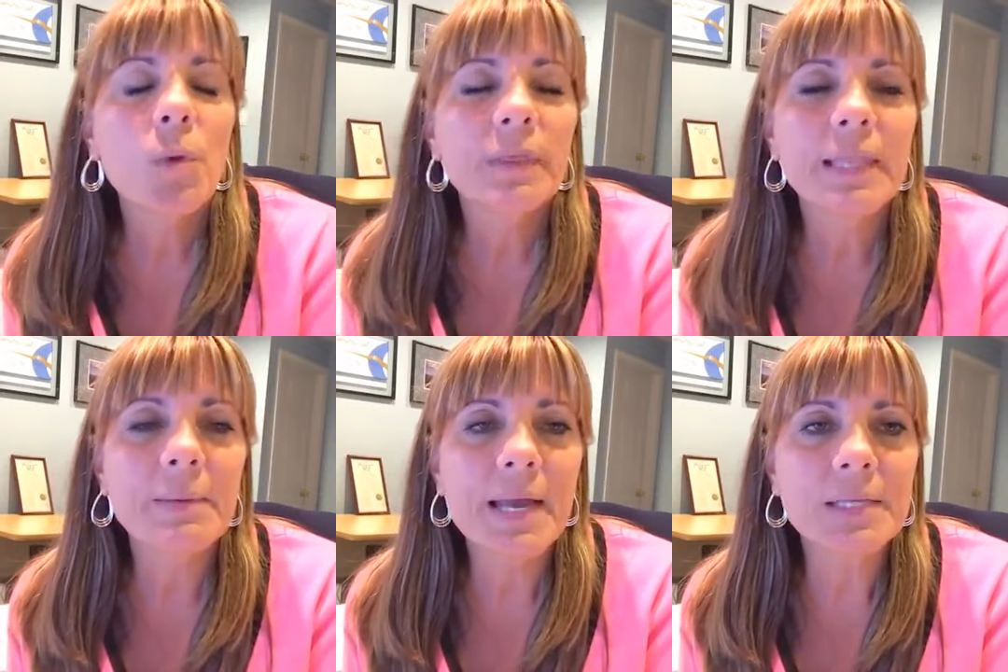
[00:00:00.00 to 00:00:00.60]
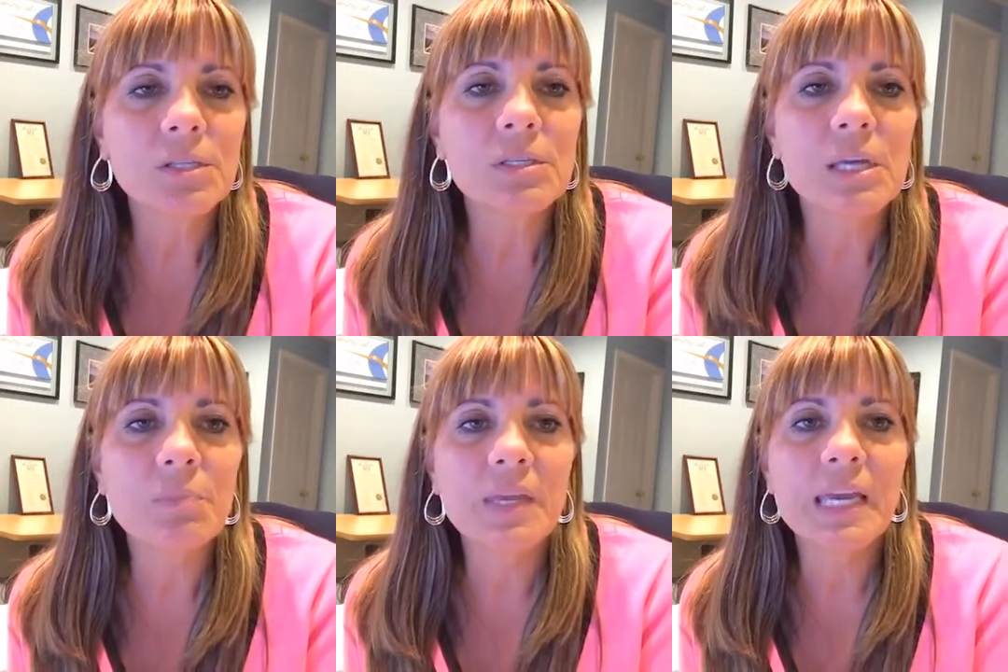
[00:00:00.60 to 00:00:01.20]
Let me ask you
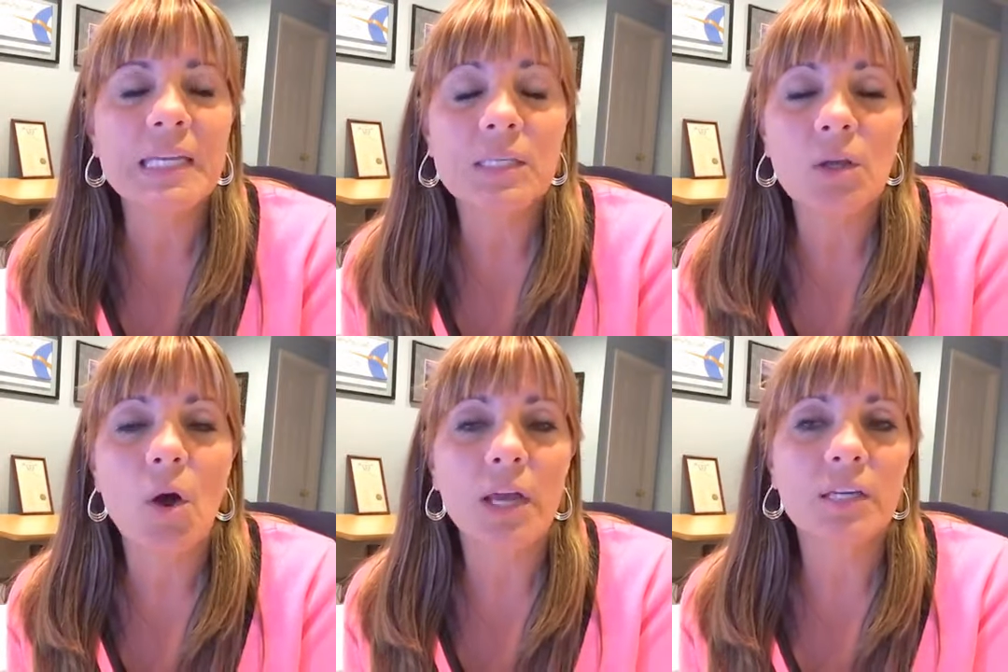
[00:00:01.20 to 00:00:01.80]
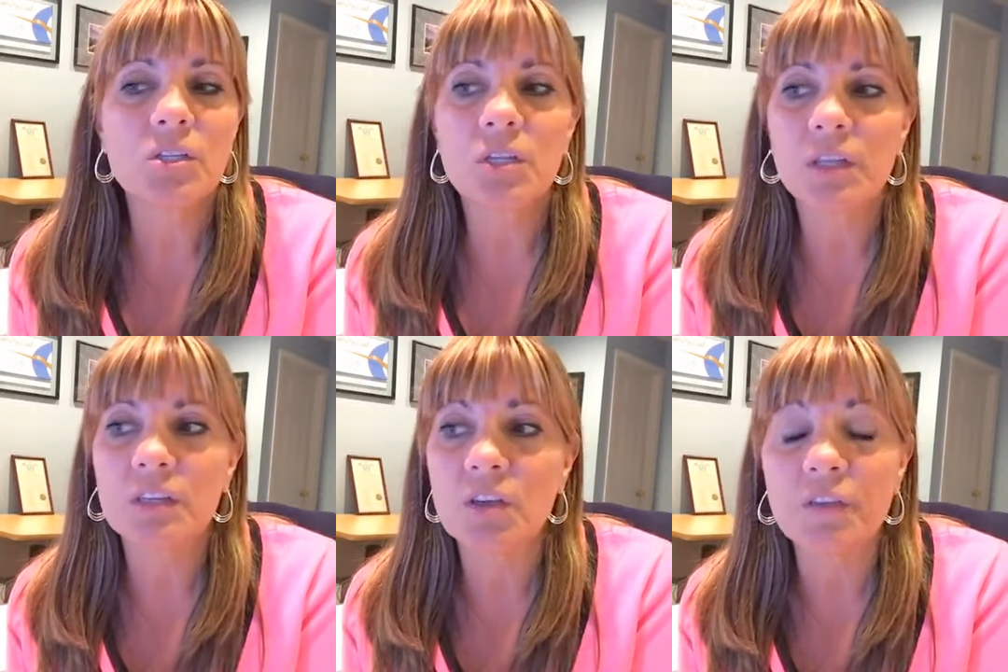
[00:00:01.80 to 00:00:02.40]
something. It's August,
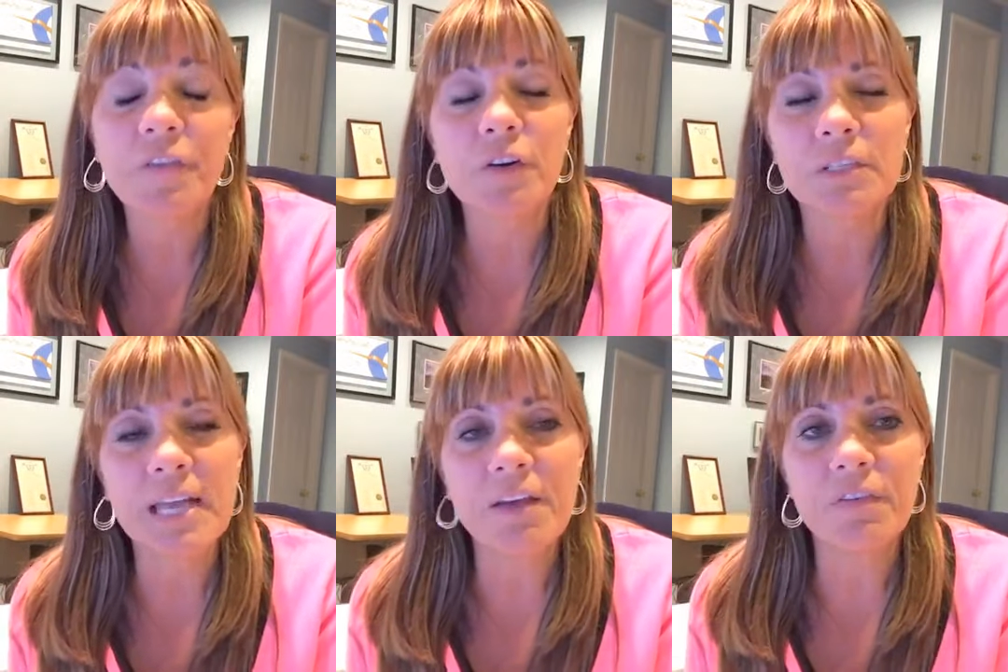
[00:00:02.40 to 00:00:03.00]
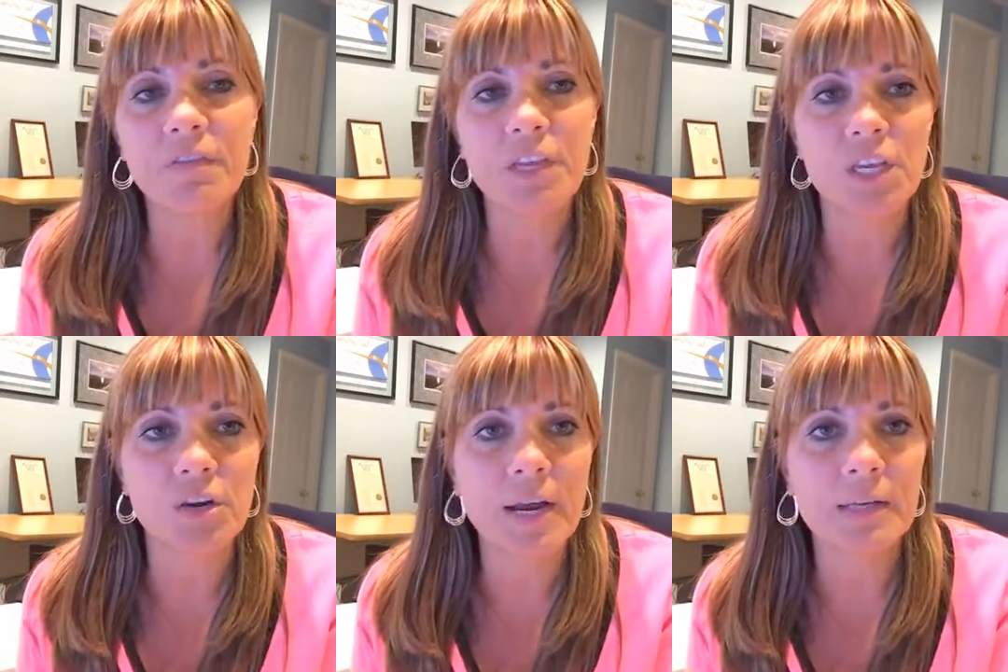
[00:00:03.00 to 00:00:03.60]
so the first half of the
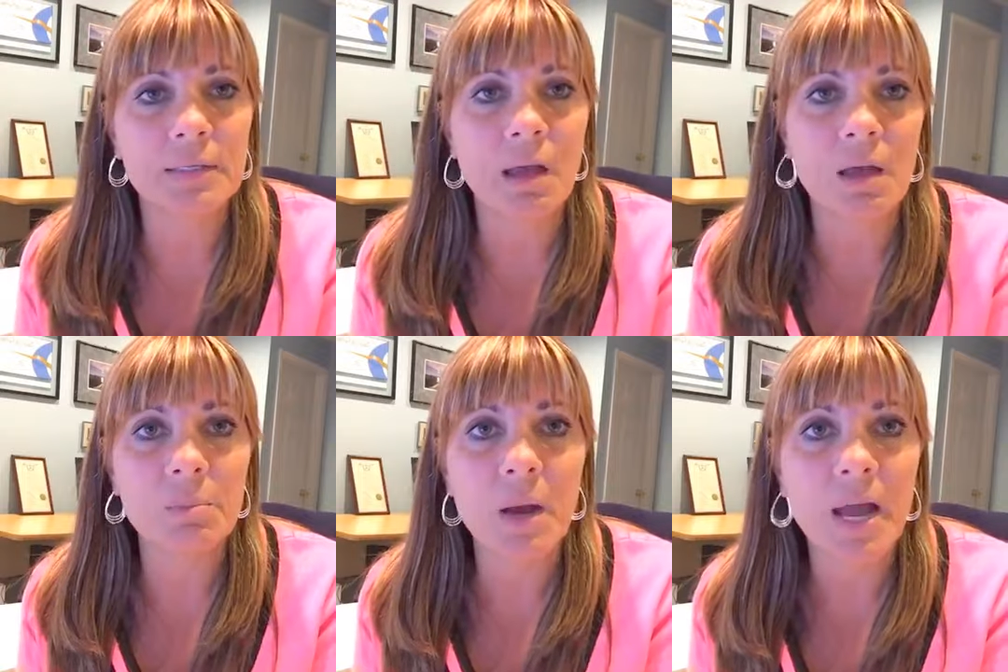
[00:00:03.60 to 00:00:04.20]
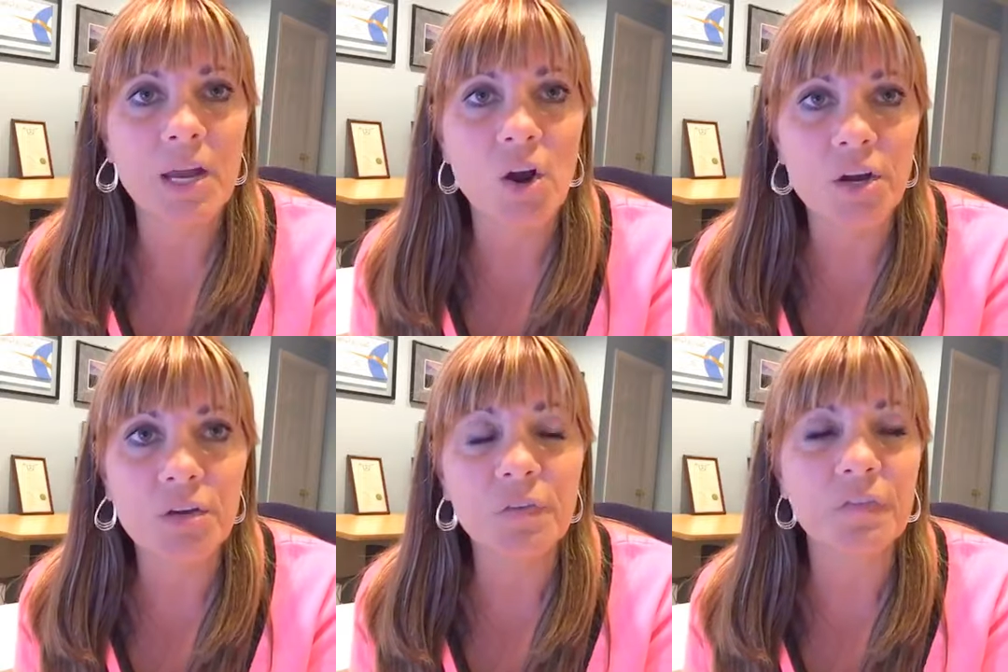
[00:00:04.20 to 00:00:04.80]
year has gone by. Are
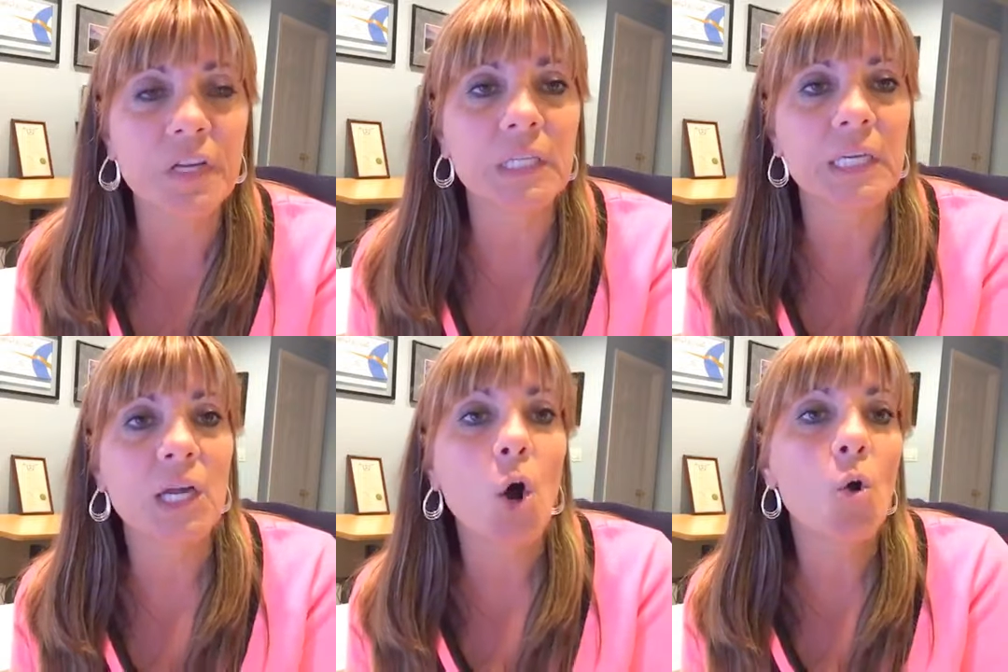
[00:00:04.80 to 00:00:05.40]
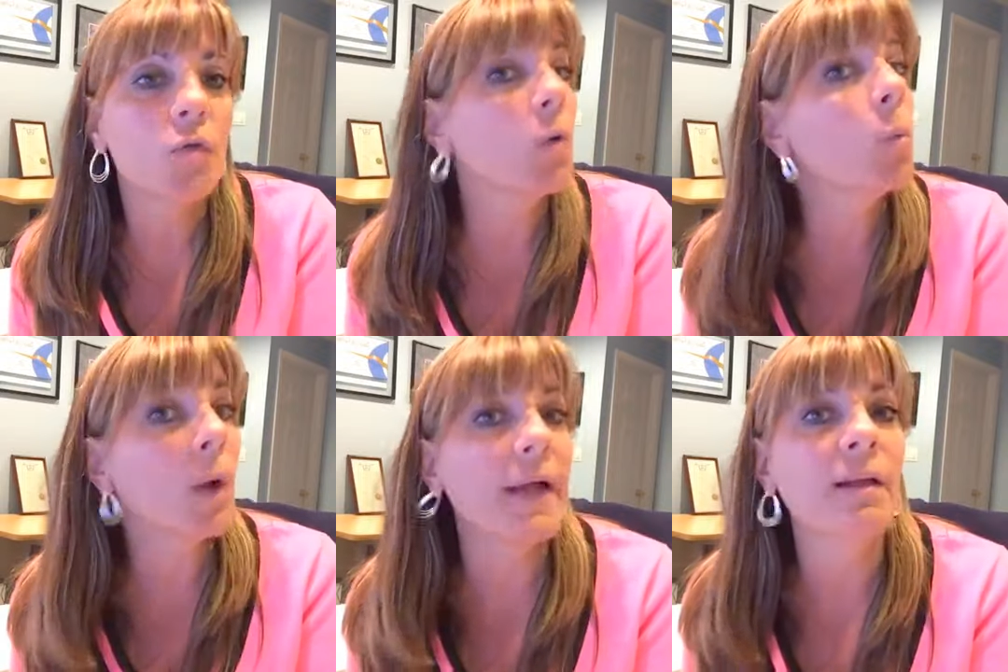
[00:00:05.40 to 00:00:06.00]
you feeling
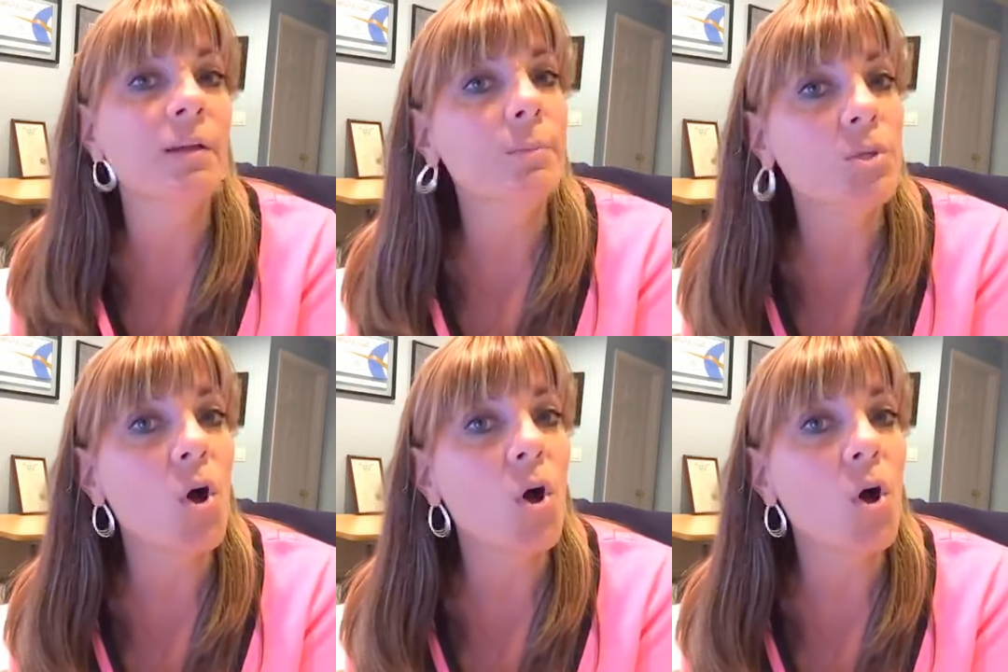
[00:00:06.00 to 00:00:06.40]
overwhelmed